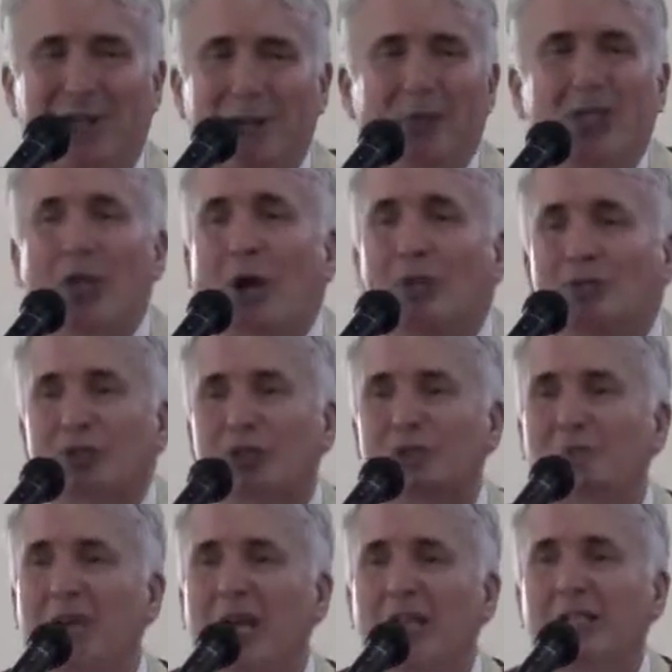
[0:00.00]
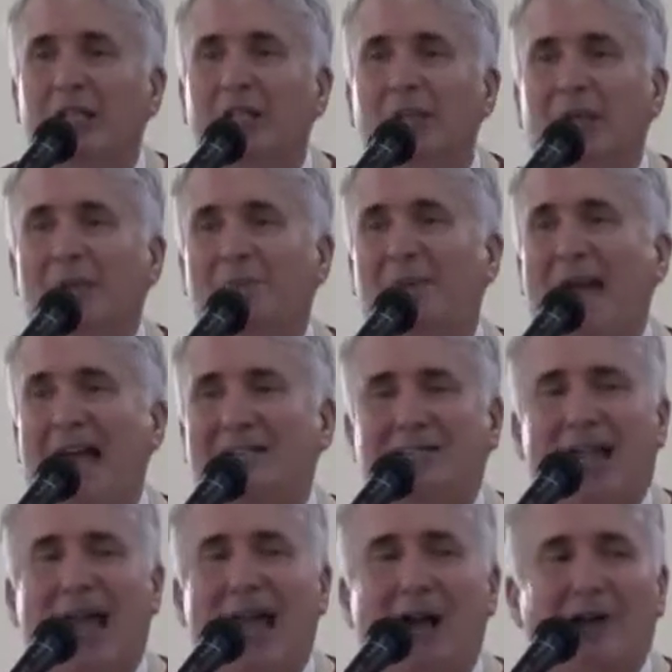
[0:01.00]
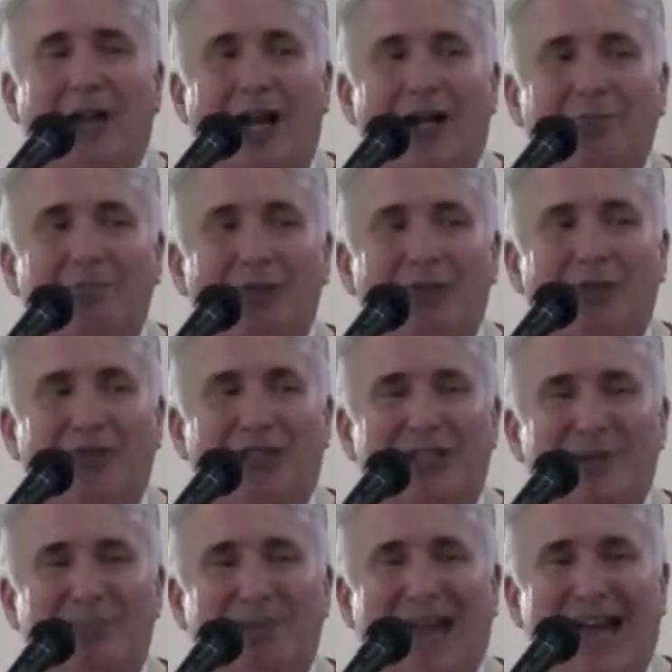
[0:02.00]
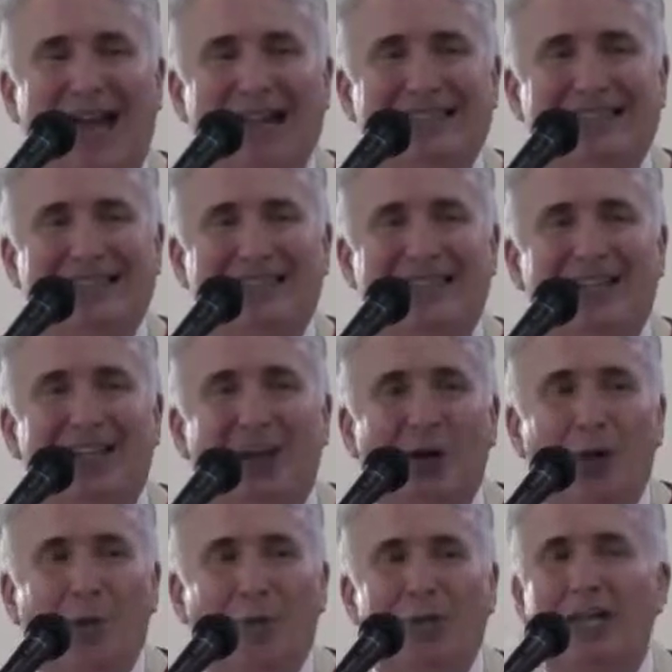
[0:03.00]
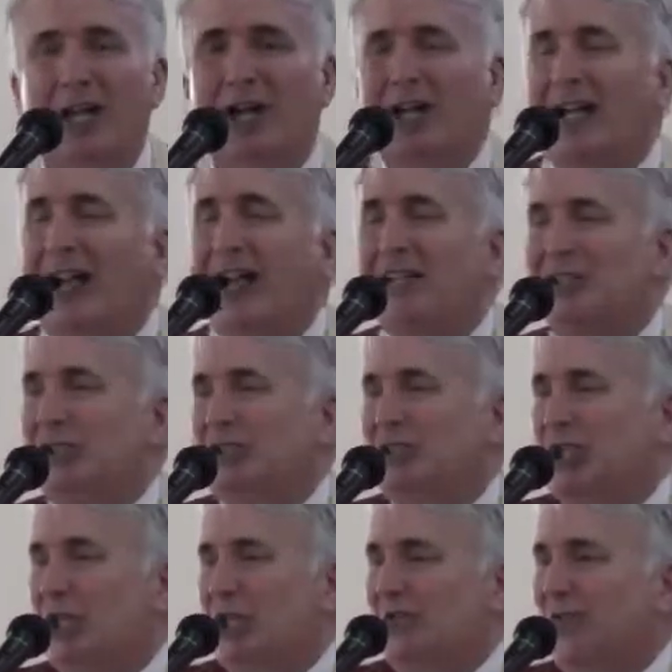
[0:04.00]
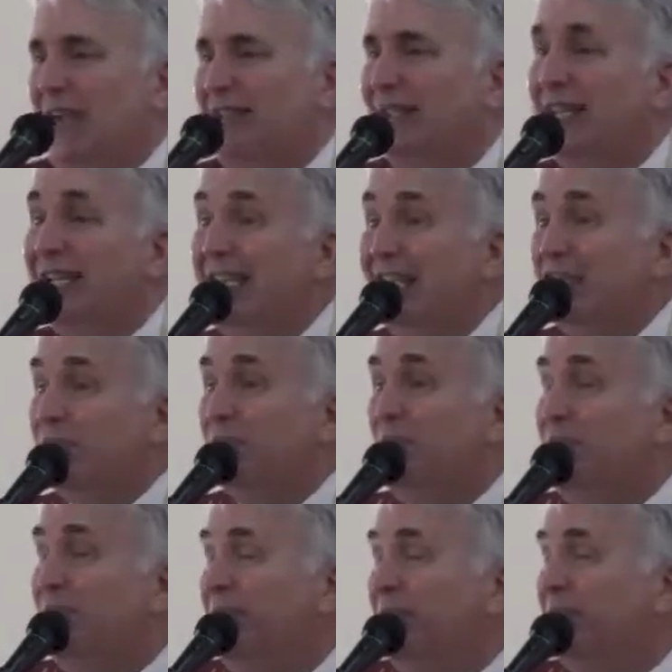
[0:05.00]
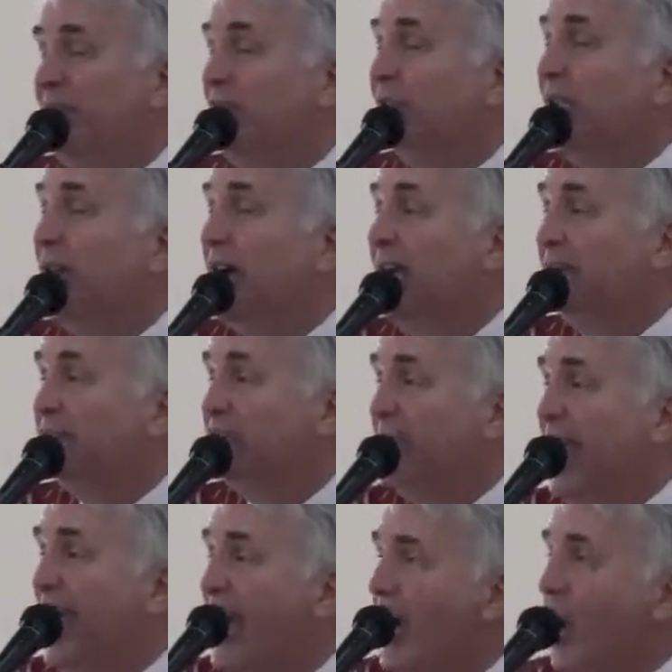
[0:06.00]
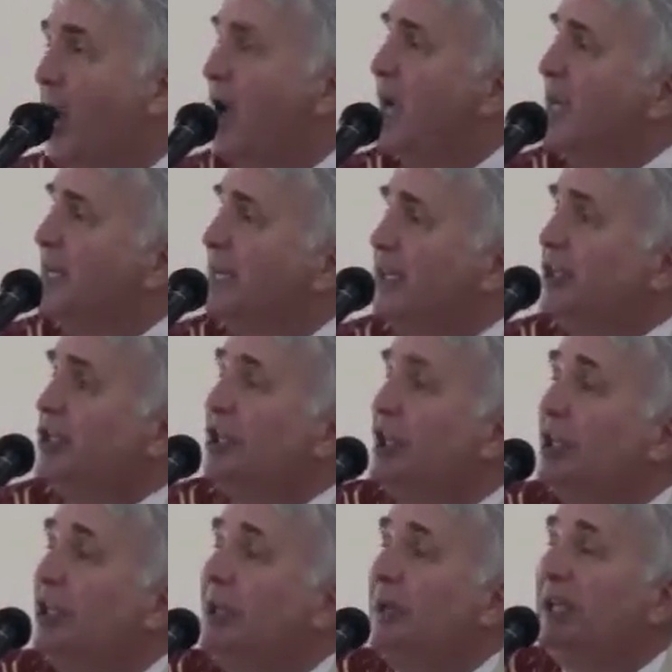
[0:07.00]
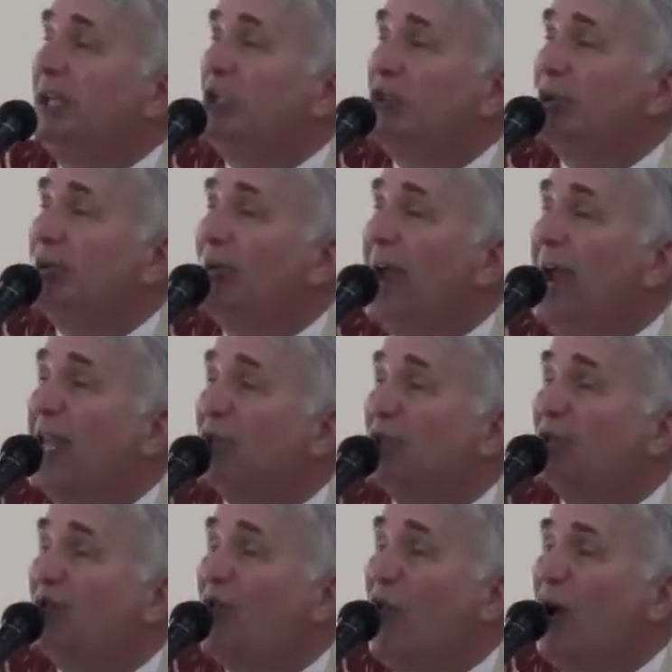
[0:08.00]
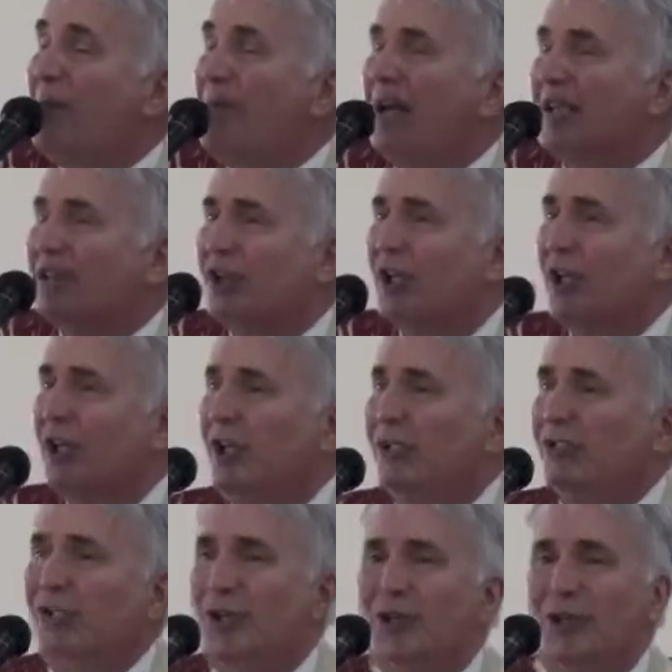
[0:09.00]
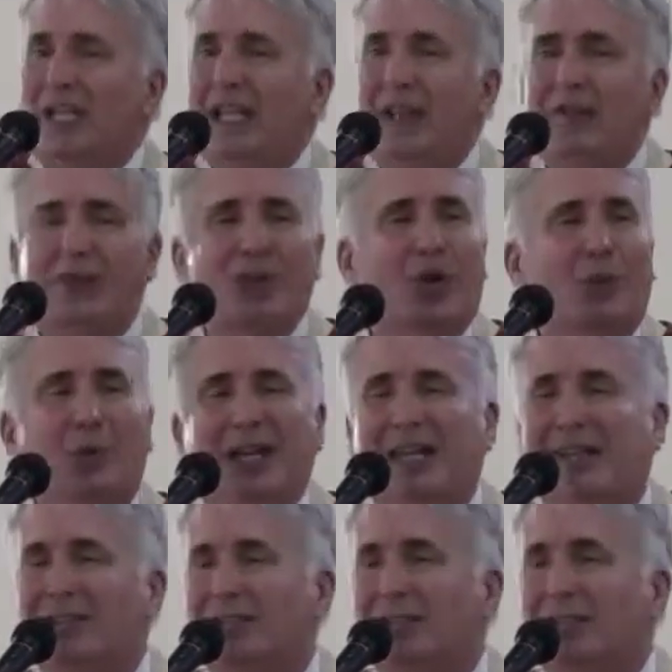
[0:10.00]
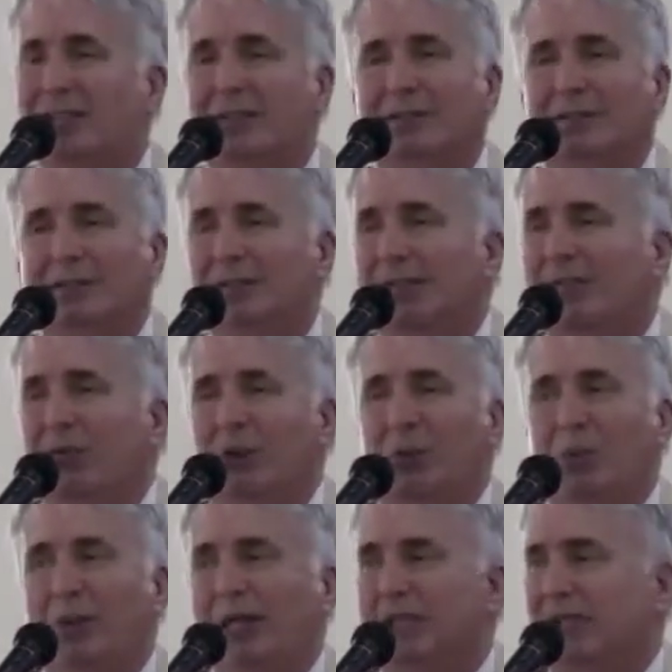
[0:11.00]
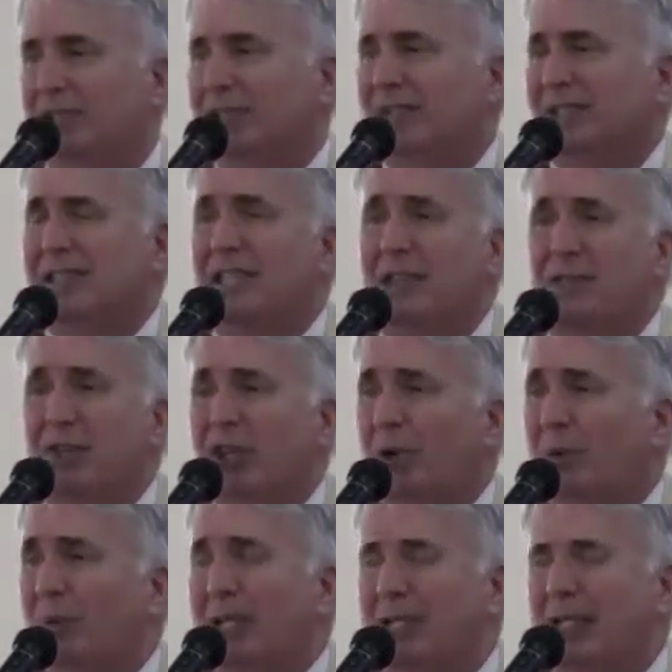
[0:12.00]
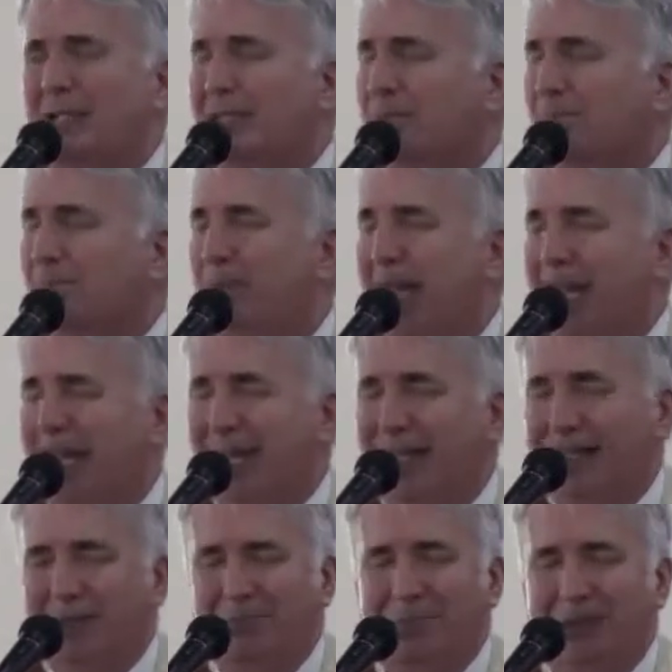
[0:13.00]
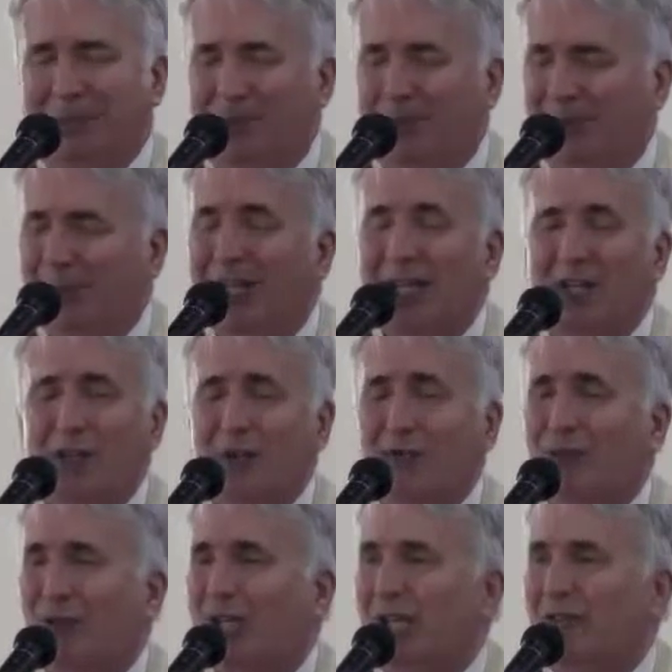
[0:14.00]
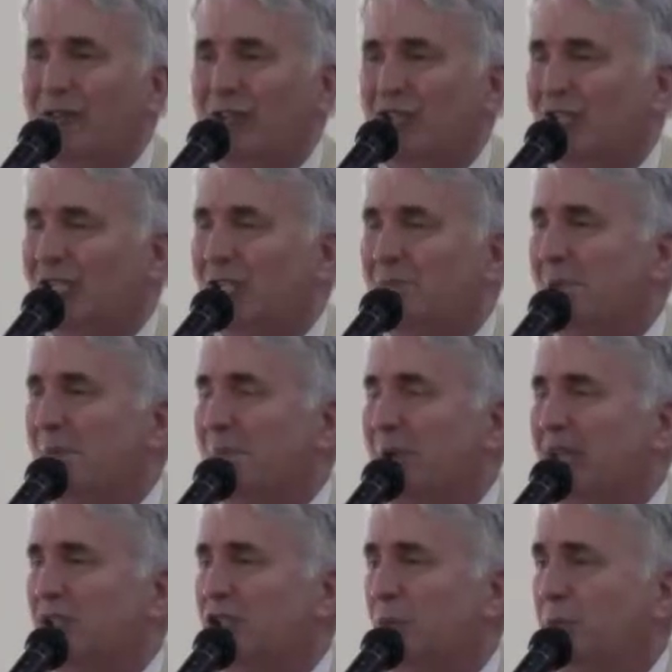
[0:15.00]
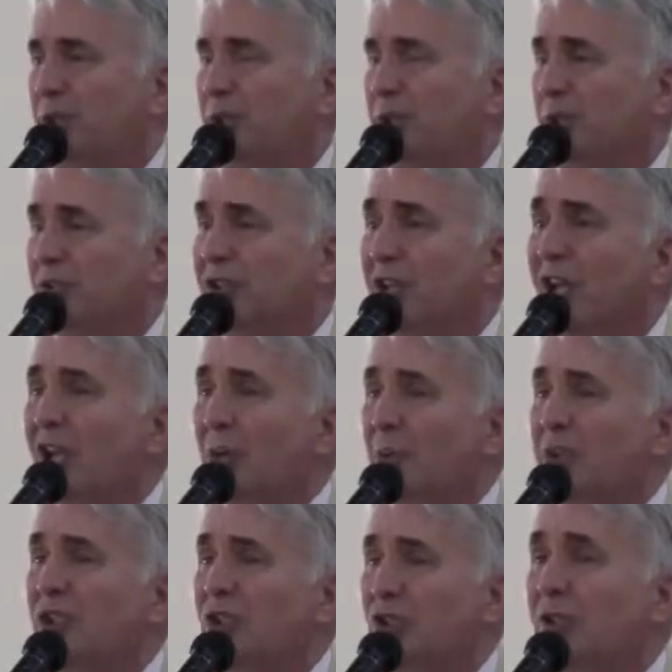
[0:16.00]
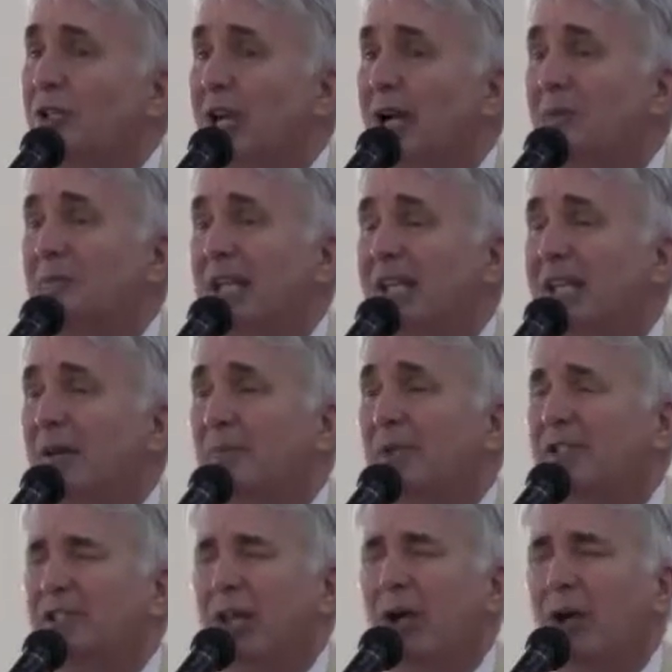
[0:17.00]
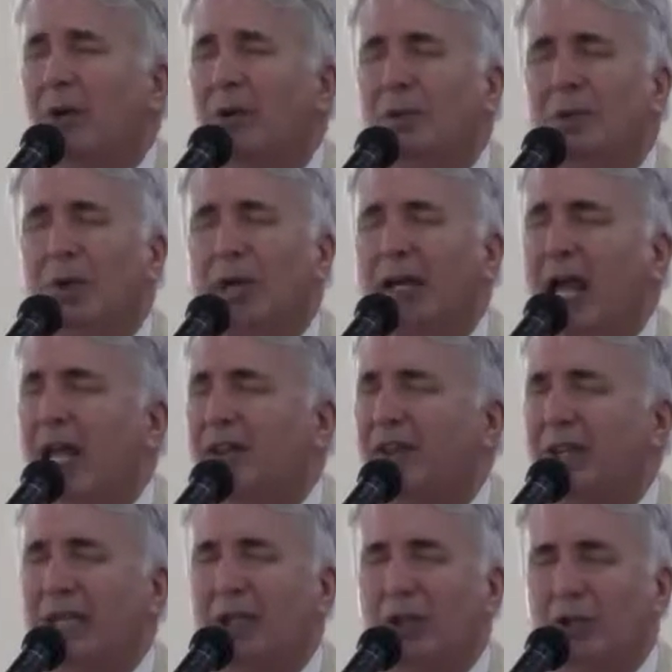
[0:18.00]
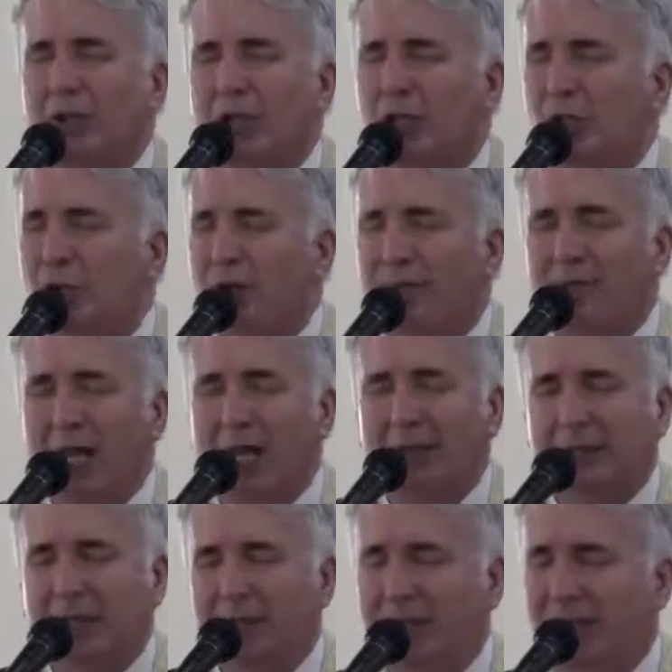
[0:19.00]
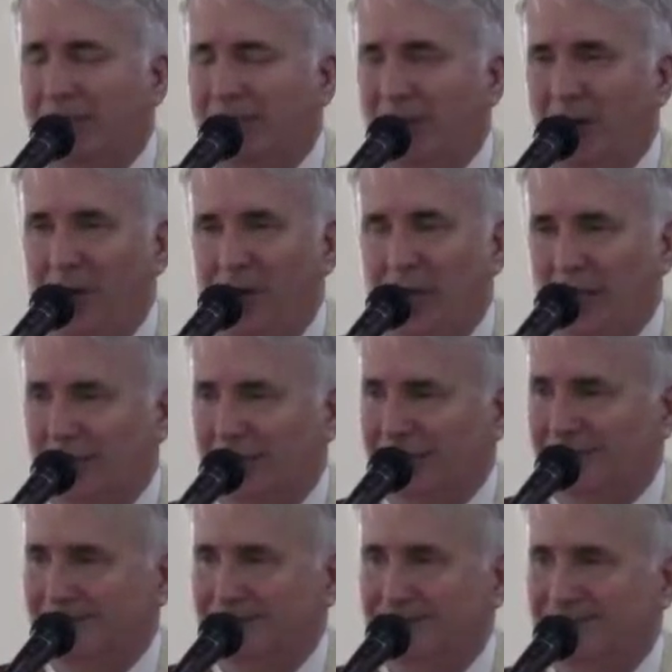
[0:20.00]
We don't just merely look back to how God moved in the past. We are conscious of the fact that He is moving in our lives now, continuing to transform us so that even though we continue to live with weaknesses, even though we need to beg people to forgive us and to be patient with us, we still come to Him and say, Oh Lord, I thank you that you have not given up on us.